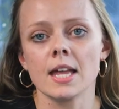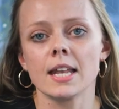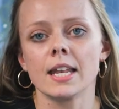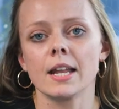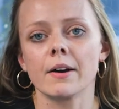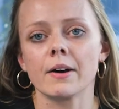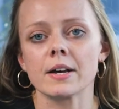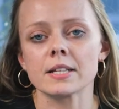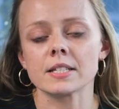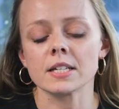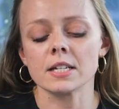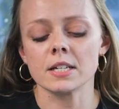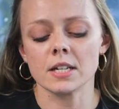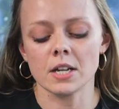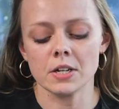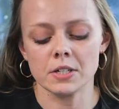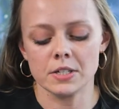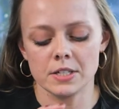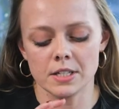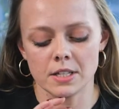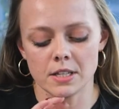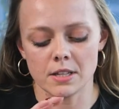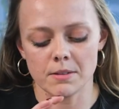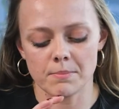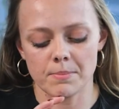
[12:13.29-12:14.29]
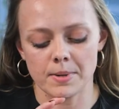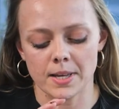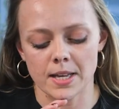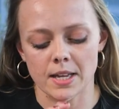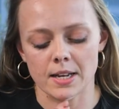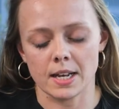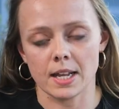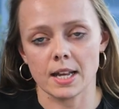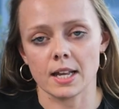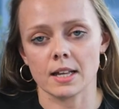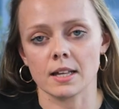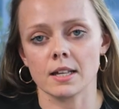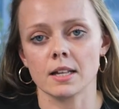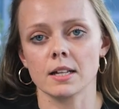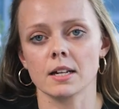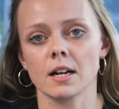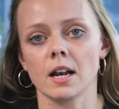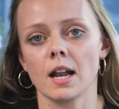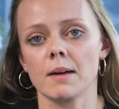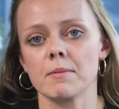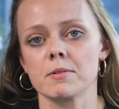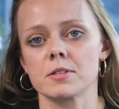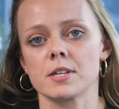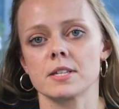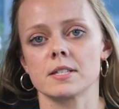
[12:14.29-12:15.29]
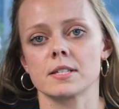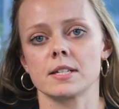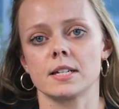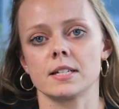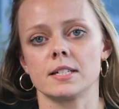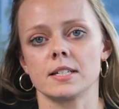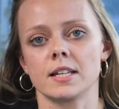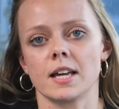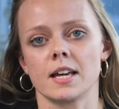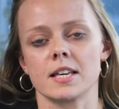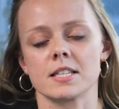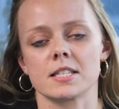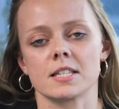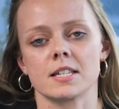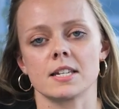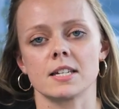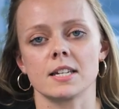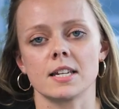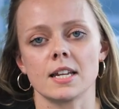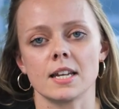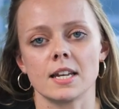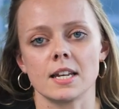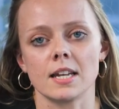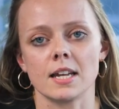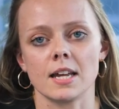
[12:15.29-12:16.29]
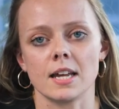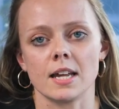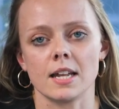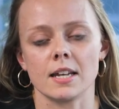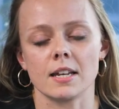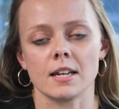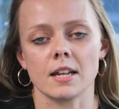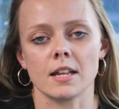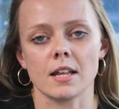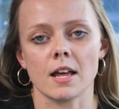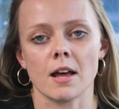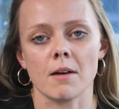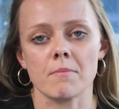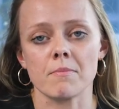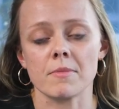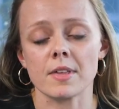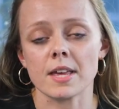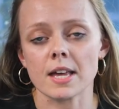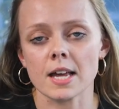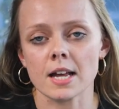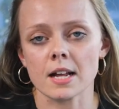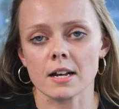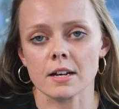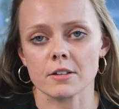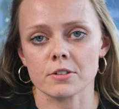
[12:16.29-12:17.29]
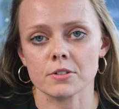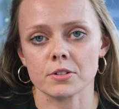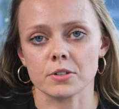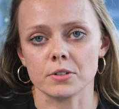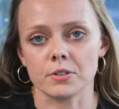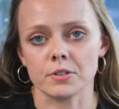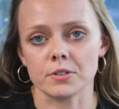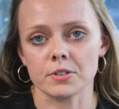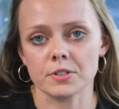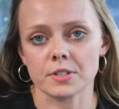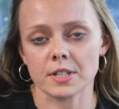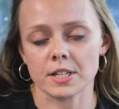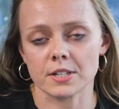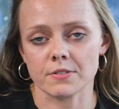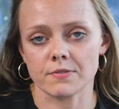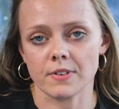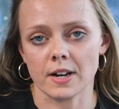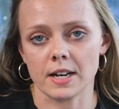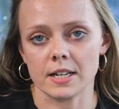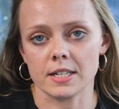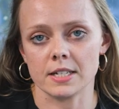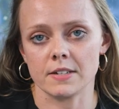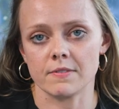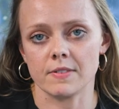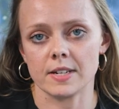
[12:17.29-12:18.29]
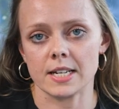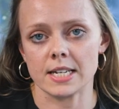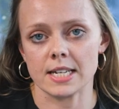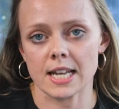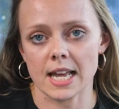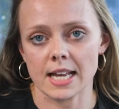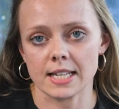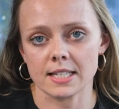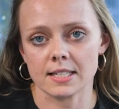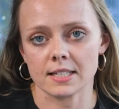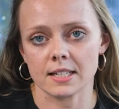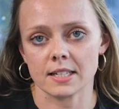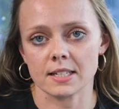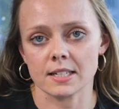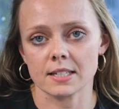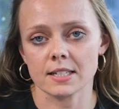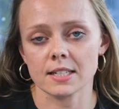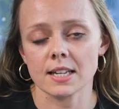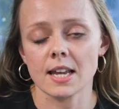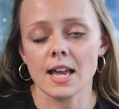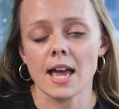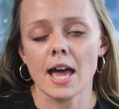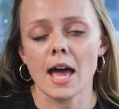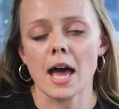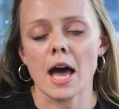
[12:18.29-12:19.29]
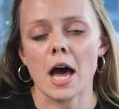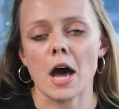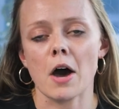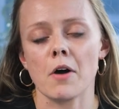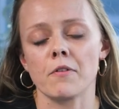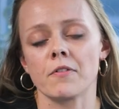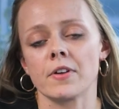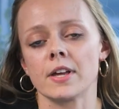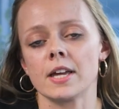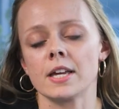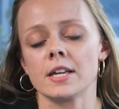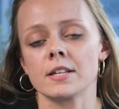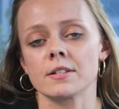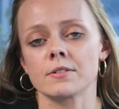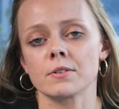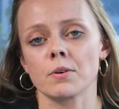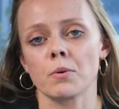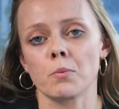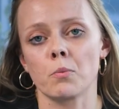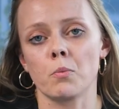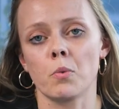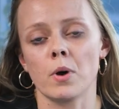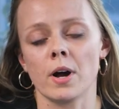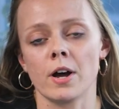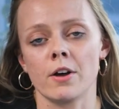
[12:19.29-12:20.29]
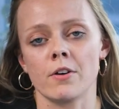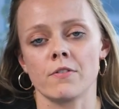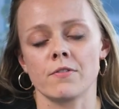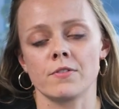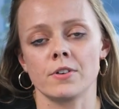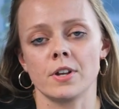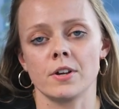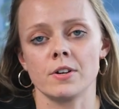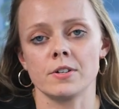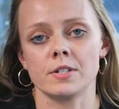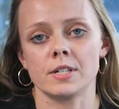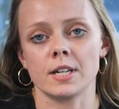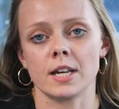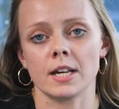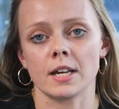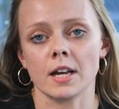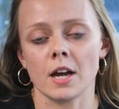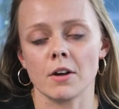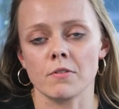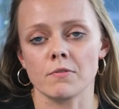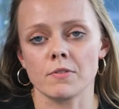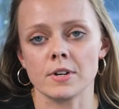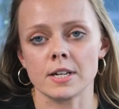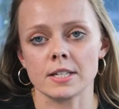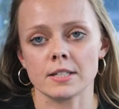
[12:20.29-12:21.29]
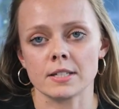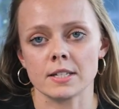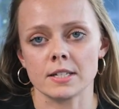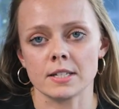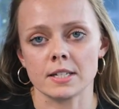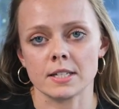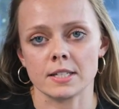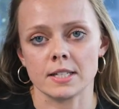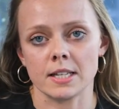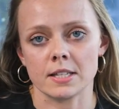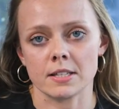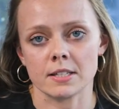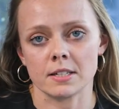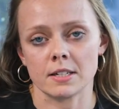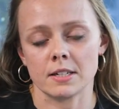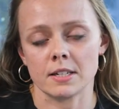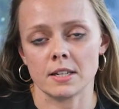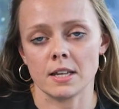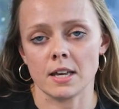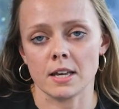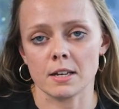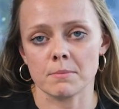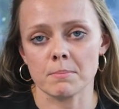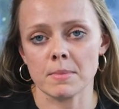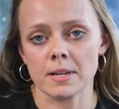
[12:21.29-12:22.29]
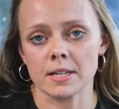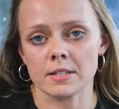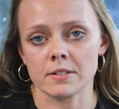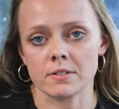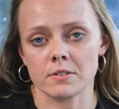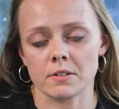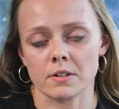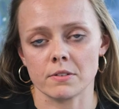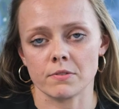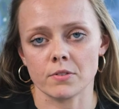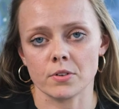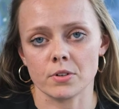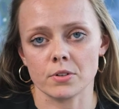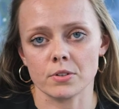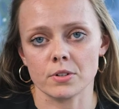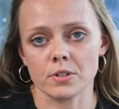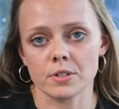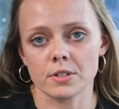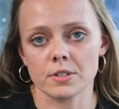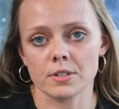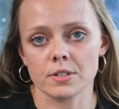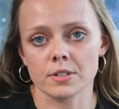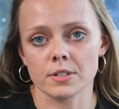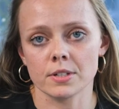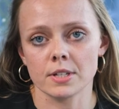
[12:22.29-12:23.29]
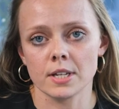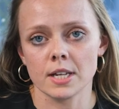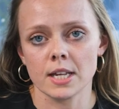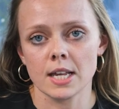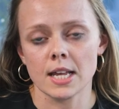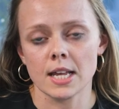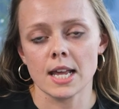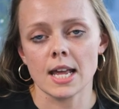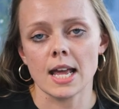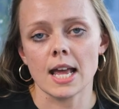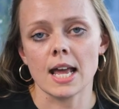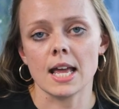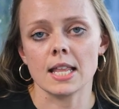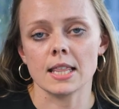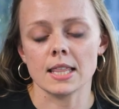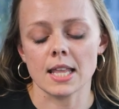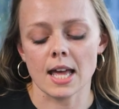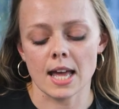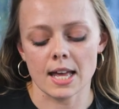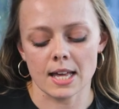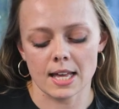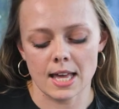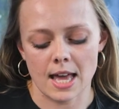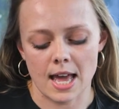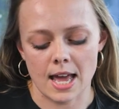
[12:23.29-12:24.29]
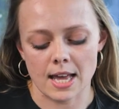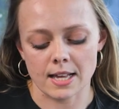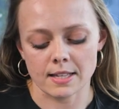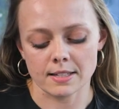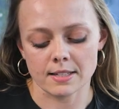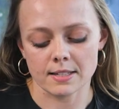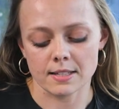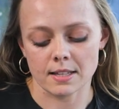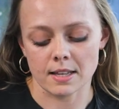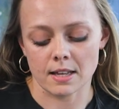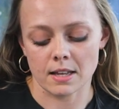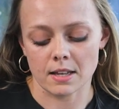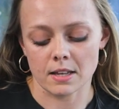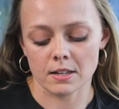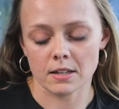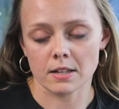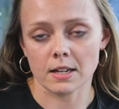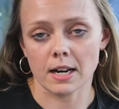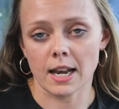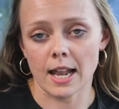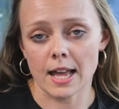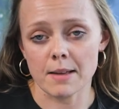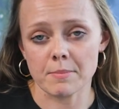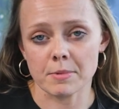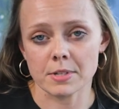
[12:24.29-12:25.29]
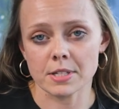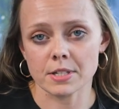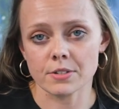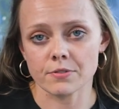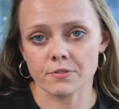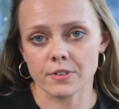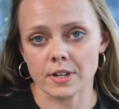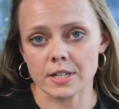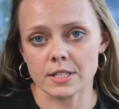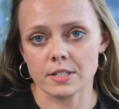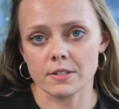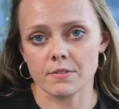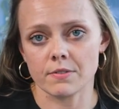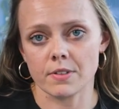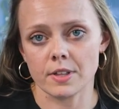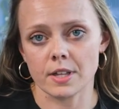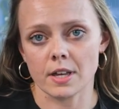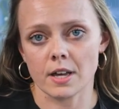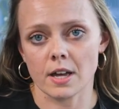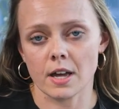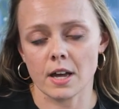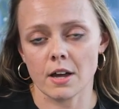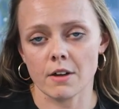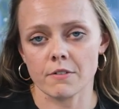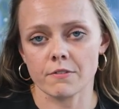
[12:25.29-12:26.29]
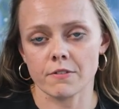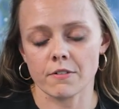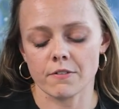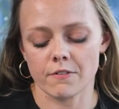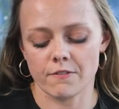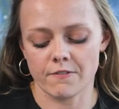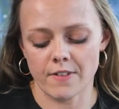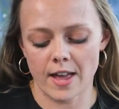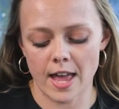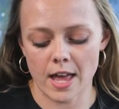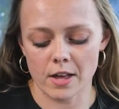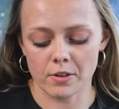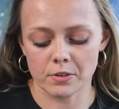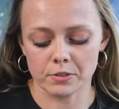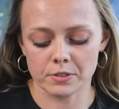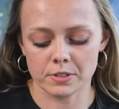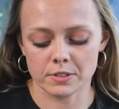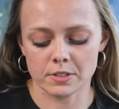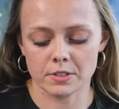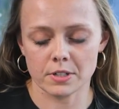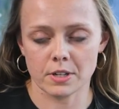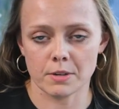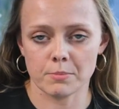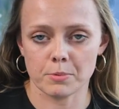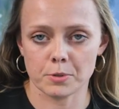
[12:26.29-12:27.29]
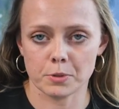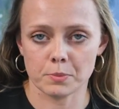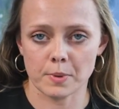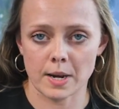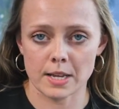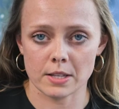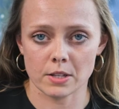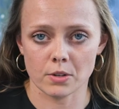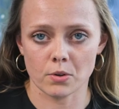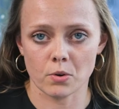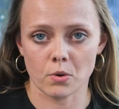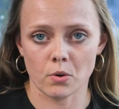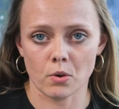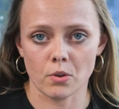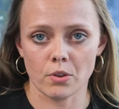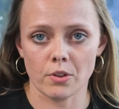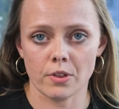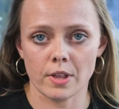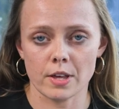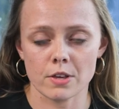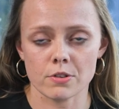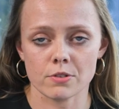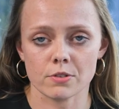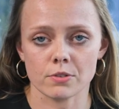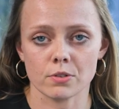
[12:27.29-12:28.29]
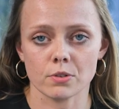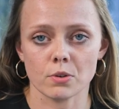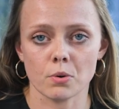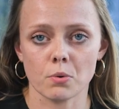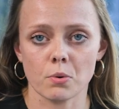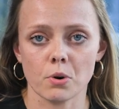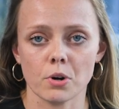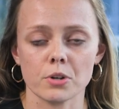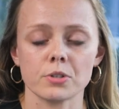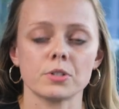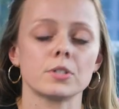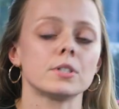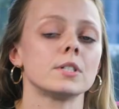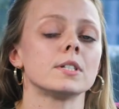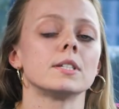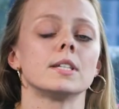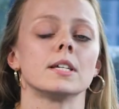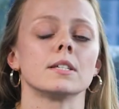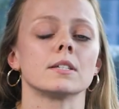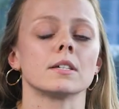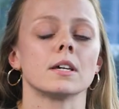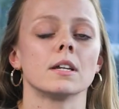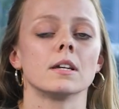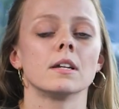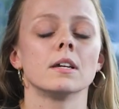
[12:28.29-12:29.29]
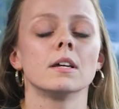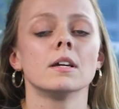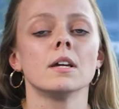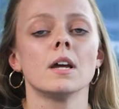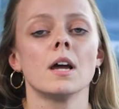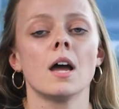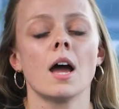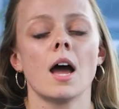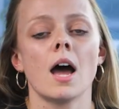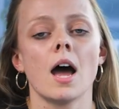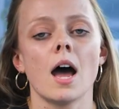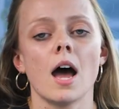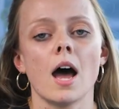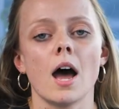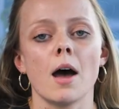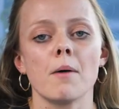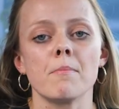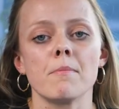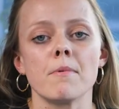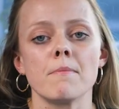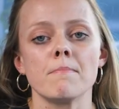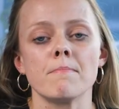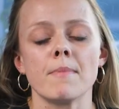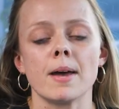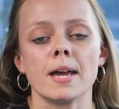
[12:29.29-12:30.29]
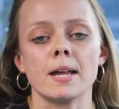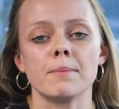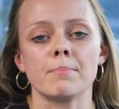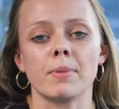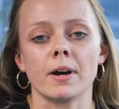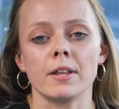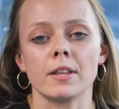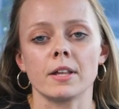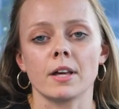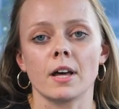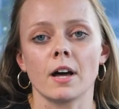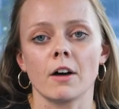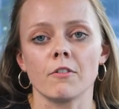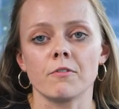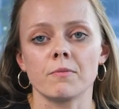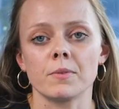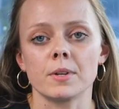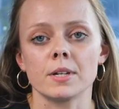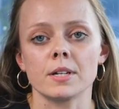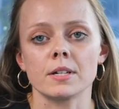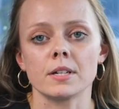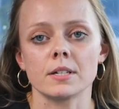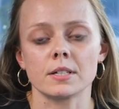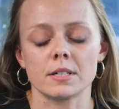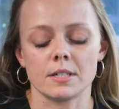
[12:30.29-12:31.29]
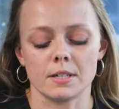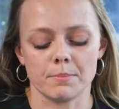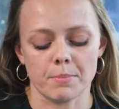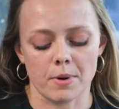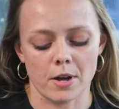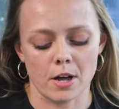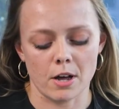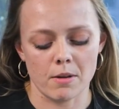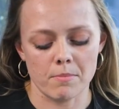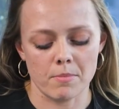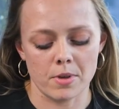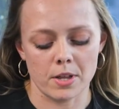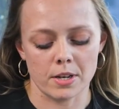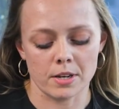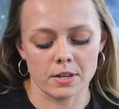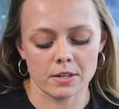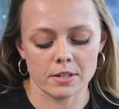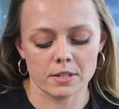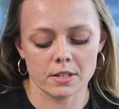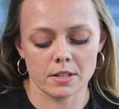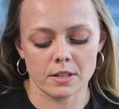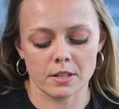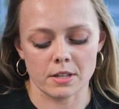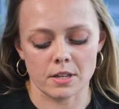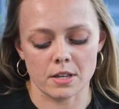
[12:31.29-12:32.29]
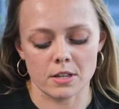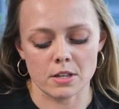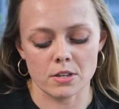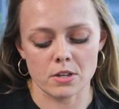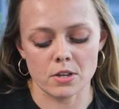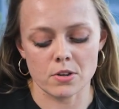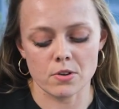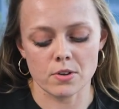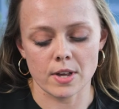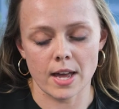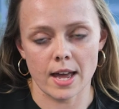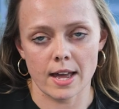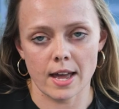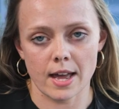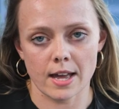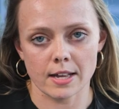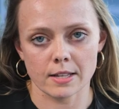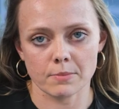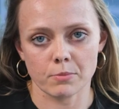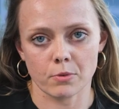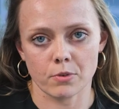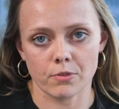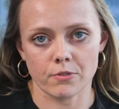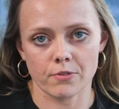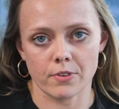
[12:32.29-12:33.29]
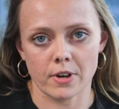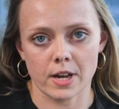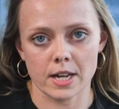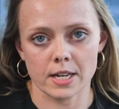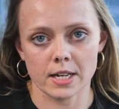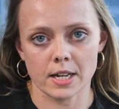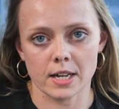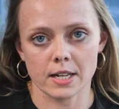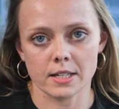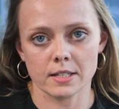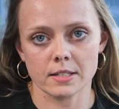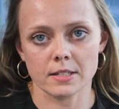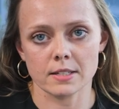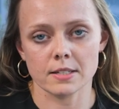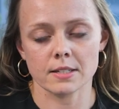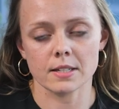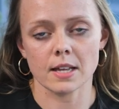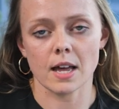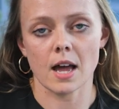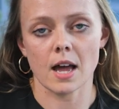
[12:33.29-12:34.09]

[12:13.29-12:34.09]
Now, as I noted at the beginning, climate change litigation in the English courts is relatively nascent. However, it is worth noting a recent decision in the administrative courts. In that case, the claimants, Friends of the Earth, failed to persuade the court that they should quash a decision made by the government department, the UK Export Finance.